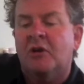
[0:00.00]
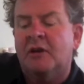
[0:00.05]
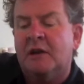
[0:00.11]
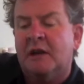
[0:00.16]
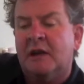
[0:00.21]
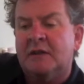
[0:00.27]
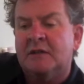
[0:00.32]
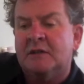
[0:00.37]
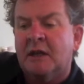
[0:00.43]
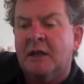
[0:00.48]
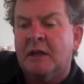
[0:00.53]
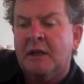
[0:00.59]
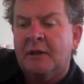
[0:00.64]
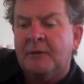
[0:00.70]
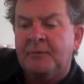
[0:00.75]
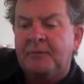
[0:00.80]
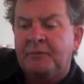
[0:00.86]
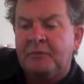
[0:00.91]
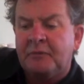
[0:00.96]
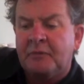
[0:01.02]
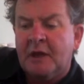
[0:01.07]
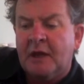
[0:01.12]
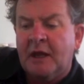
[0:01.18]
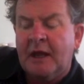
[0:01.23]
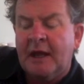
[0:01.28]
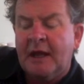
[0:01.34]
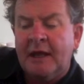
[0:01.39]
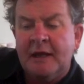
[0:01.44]
holidays,
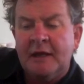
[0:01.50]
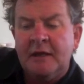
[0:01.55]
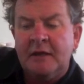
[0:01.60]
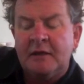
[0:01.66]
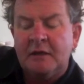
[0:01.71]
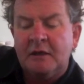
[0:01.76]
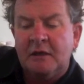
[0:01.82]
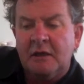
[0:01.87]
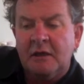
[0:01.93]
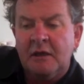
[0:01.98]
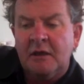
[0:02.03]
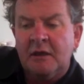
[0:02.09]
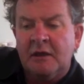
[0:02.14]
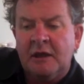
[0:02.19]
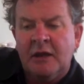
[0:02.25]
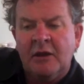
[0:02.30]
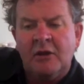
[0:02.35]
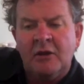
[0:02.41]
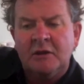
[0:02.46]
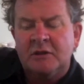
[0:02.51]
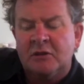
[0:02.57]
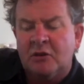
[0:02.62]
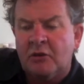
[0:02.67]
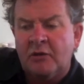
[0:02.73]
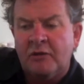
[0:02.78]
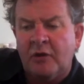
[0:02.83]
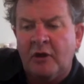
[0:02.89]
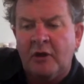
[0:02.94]
and then I
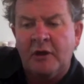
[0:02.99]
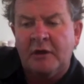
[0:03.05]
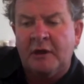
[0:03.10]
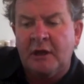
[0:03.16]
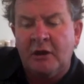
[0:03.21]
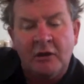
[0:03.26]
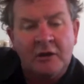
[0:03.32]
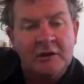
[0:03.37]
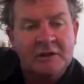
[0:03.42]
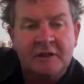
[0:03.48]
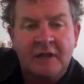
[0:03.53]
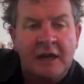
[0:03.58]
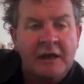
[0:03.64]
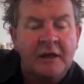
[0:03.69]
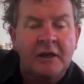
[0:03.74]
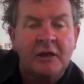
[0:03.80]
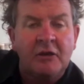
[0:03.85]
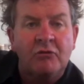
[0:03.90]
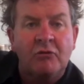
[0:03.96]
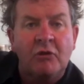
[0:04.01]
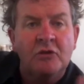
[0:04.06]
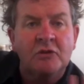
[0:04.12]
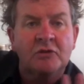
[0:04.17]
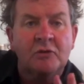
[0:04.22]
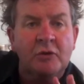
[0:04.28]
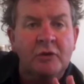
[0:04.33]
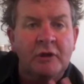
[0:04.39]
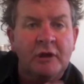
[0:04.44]
studied at
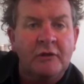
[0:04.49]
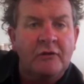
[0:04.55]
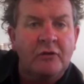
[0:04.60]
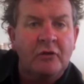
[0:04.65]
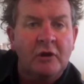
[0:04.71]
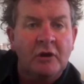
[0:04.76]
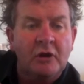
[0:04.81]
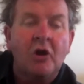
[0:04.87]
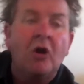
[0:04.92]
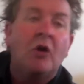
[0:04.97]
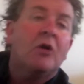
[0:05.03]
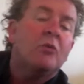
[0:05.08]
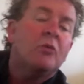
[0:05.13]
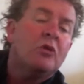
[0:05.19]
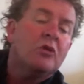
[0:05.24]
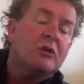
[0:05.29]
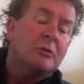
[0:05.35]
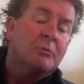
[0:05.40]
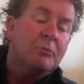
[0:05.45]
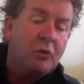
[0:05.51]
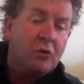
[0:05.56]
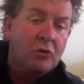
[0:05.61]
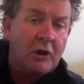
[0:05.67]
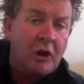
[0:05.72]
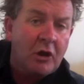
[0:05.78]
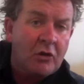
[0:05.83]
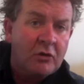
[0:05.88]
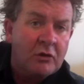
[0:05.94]
Roseworthy I worked in
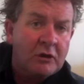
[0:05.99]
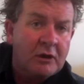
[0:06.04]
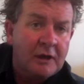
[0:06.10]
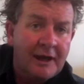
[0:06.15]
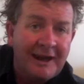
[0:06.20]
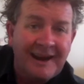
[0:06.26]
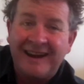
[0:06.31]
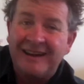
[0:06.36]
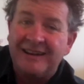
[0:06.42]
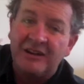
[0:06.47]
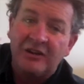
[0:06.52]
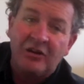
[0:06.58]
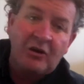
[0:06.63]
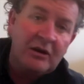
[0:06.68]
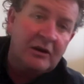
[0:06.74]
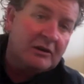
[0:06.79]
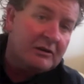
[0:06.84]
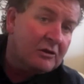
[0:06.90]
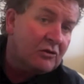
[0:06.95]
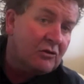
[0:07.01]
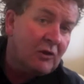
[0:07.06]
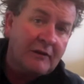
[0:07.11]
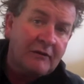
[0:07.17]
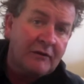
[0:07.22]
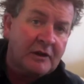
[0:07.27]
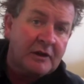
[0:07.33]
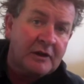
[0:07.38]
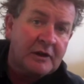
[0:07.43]
Bordeaux in '89,
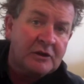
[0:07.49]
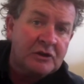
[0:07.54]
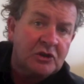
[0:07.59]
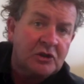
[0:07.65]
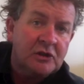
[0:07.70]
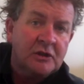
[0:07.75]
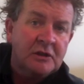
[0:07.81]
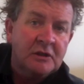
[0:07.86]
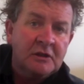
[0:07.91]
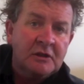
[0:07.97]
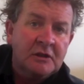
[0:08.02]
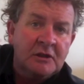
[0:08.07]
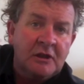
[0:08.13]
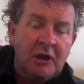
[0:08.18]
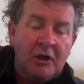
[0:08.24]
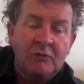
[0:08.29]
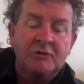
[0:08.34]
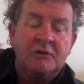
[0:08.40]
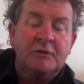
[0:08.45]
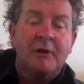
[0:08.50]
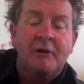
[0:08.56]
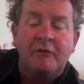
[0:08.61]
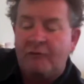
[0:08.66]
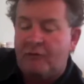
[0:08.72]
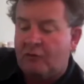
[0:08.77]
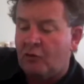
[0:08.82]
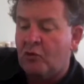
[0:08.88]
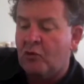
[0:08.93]
great vintage. I was
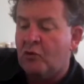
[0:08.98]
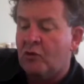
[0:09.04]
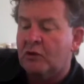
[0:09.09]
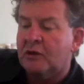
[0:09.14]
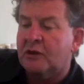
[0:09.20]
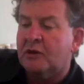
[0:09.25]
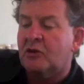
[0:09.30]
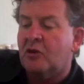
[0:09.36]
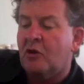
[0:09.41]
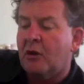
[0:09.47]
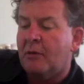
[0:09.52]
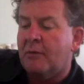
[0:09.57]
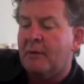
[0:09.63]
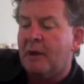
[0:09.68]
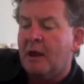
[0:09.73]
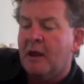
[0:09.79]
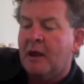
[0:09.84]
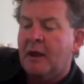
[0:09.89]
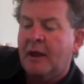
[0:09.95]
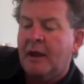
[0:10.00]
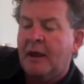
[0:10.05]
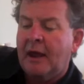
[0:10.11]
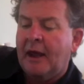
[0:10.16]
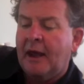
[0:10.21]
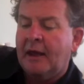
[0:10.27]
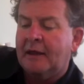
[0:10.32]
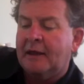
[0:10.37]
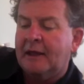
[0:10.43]
about 4 at the time,
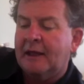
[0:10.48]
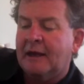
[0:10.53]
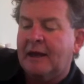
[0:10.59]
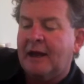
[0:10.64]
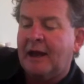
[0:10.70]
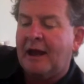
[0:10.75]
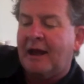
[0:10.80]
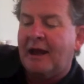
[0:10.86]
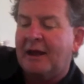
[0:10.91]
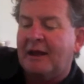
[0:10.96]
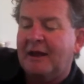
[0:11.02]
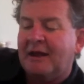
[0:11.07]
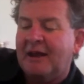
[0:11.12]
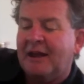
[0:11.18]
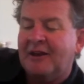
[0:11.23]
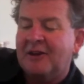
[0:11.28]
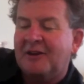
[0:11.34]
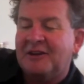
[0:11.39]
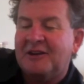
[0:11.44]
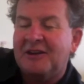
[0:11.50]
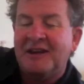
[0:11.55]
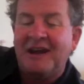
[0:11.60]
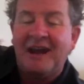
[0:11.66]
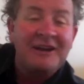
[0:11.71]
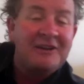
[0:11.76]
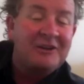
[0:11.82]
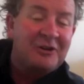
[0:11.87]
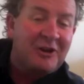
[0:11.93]
and then and I did
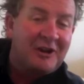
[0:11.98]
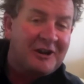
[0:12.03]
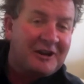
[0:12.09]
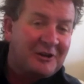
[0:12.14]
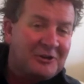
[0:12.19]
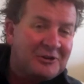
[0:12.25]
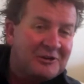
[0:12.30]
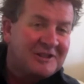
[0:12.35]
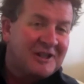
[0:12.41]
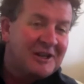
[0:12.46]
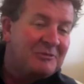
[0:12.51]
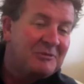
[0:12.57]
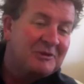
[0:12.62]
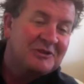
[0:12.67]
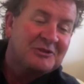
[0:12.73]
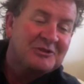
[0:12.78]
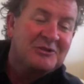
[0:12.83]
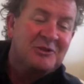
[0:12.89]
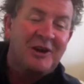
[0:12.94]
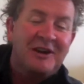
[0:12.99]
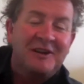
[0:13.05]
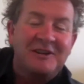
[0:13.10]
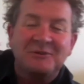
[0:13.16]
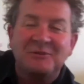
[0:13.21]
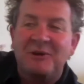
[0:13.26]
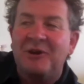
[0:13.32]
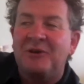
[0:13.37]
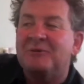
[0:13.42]
'89 in New Zealand, which was great
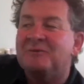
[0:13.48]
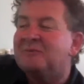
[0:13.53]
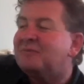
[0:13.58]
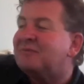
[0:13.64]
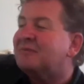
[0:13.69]
as well.